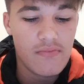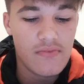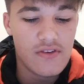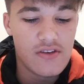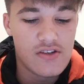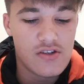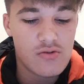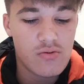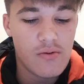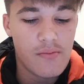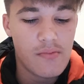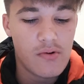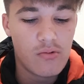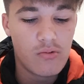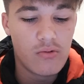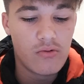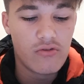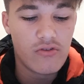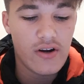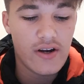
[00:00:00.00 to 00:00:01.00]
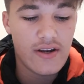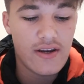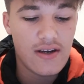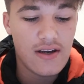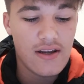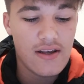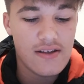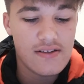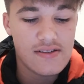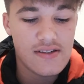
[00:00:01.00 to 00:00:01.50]
the swimmer will
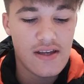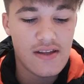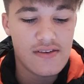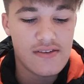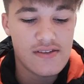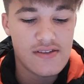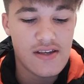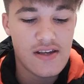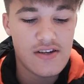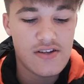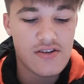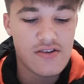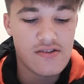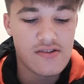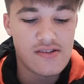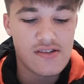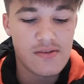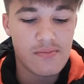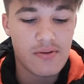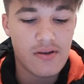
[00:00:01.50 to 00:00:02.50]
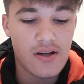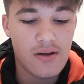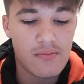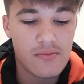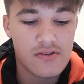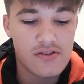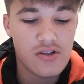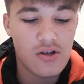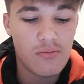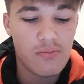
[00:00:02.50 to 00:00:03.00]
regularly attend sessions to become
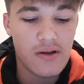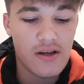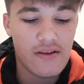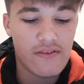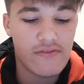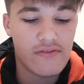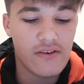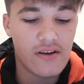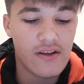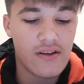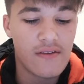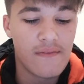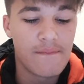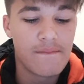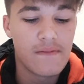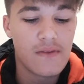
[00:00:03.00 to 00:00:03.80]
a top athlete.